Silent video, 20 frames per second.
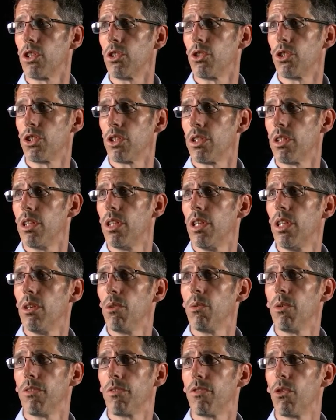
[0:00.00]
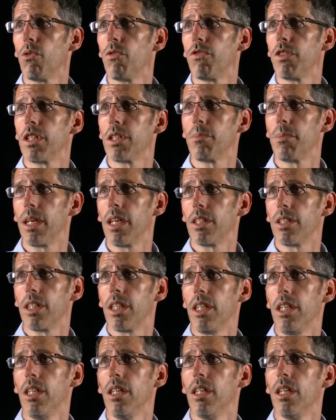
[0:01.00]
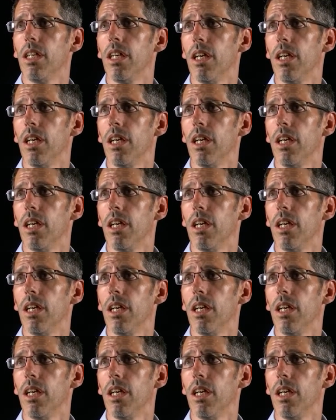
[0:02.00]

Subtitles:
solution with full visibility